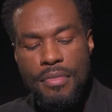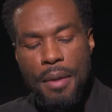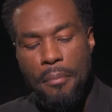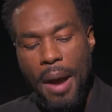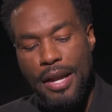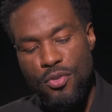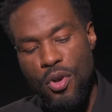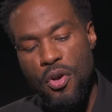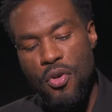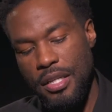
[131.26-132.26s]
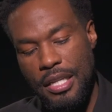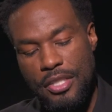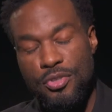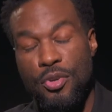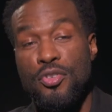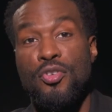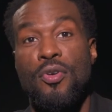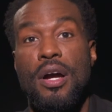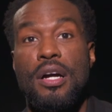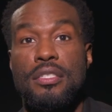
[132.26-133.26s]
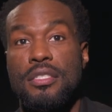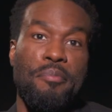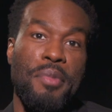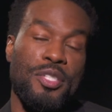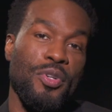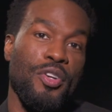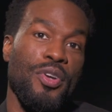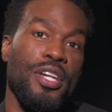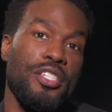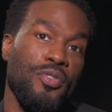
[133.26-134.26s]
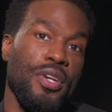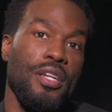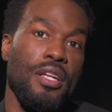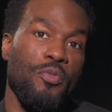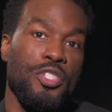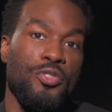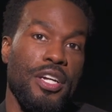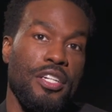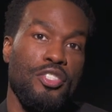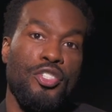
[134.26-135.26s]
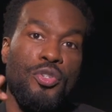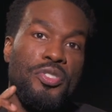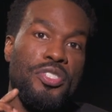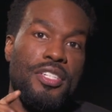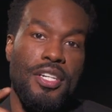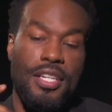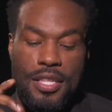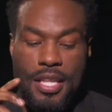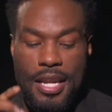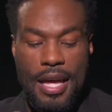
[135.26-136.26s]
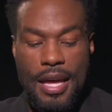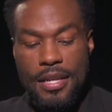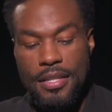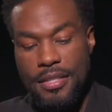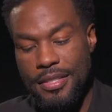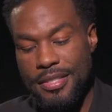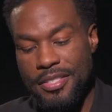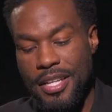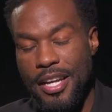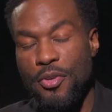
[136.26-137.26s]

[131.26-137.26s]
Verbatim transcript: micro electro neurons mixed with green screen. And we drank a juice that had, it's like